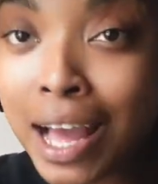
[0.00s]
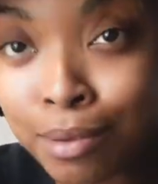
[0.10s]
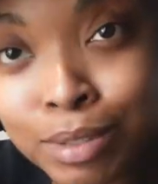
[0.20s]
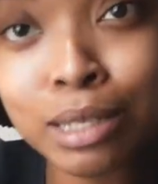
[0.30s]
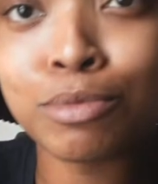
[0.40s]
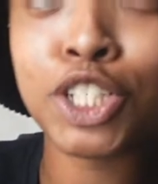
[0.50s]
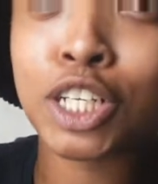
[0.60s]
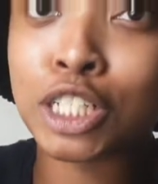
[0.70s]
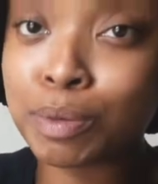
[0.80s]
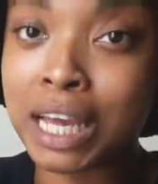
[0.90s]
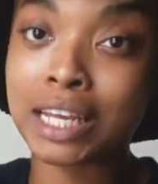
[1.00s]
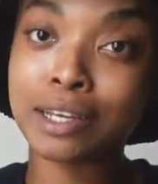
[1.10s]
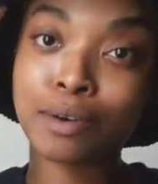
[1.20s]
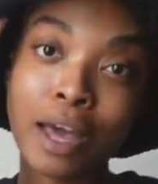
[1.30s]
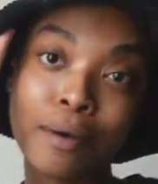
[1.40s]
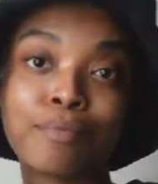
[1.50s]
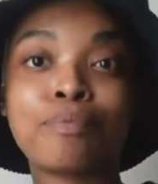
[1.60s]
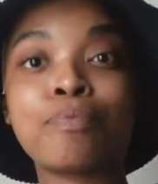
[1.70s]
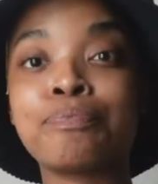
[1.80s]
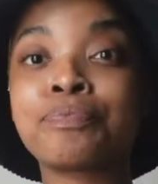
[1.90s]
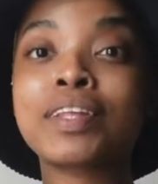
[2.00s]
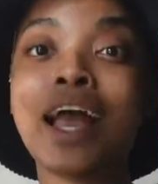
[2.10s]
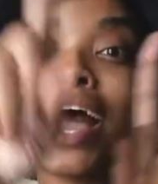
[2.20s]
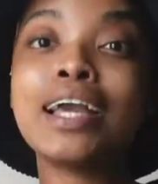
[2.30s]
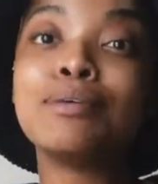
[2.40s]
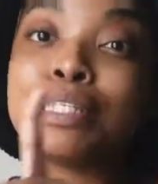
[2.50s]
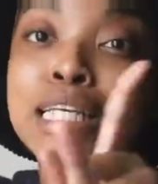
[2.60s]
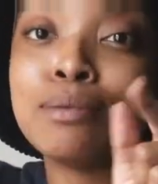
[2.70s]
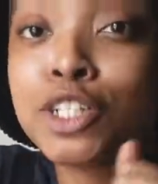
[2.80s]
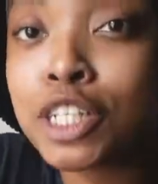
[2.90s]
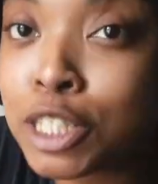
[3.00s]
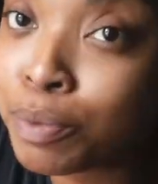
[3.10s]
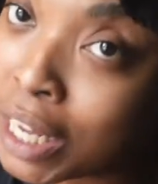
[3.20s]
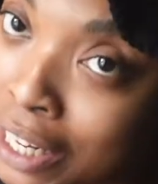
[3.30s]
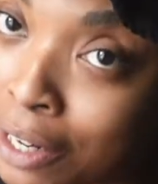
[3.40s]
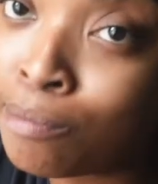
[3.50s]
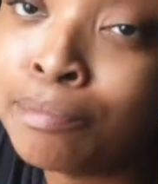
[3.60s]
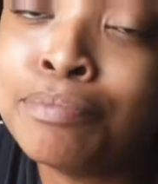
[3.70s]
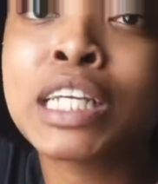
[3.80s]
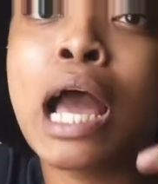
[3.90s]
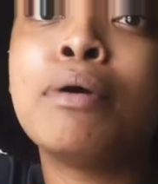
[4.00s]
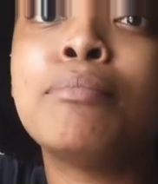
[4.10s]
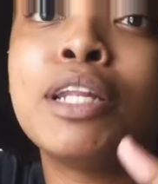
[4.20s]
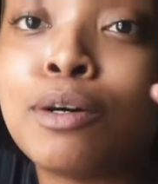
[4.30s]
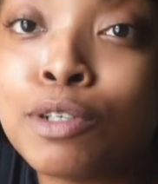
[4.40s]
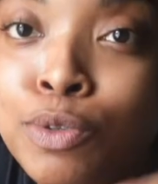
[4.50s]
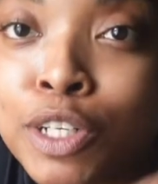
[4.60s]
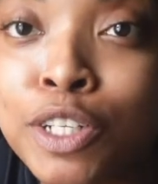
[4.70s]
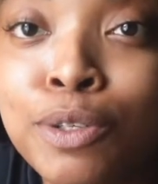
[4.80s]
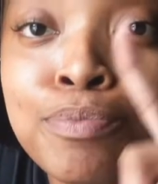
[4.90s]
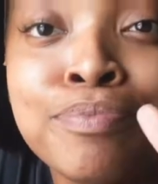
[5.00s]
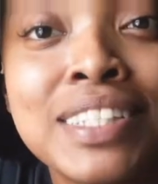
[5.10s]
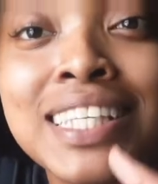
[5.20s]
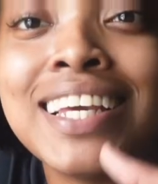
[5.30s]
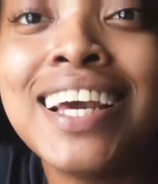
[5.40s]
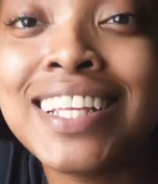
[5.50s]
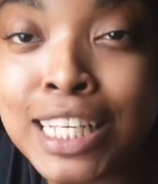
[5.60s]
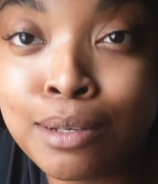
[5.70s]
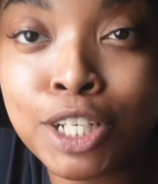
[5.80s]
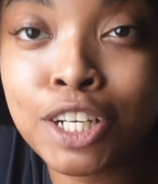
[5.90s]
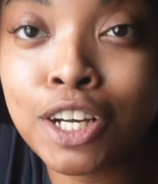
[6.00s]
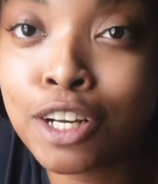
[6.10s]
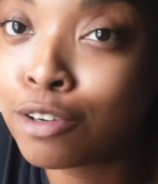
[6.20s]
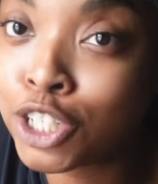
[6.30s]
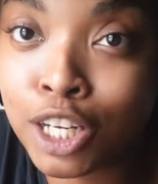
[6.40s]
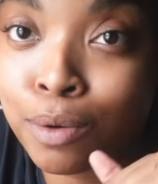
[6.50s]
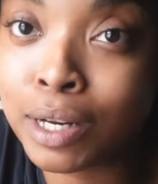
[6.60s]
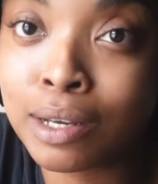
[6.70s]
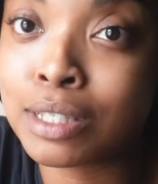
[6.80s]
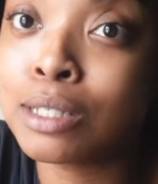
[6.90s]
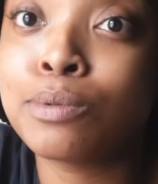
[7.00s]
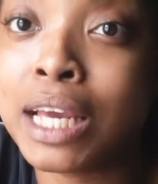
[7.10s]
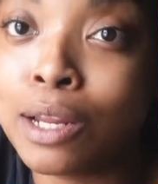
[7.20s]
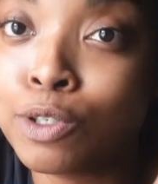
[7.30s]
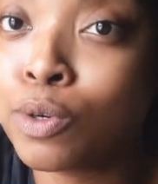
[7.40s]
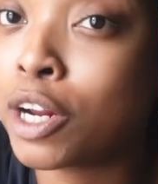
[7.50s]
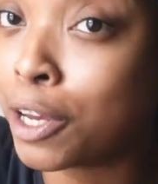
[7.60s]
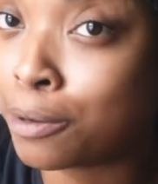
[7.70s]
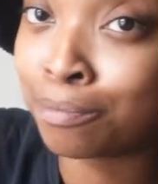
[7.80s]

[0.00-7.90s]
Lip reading: I'm team sugar spaghetti, okay? I am team sugar spaghetti. Comment below, which one are you? Team sugar or no sugar when it comes to spaghetti? Which one are you?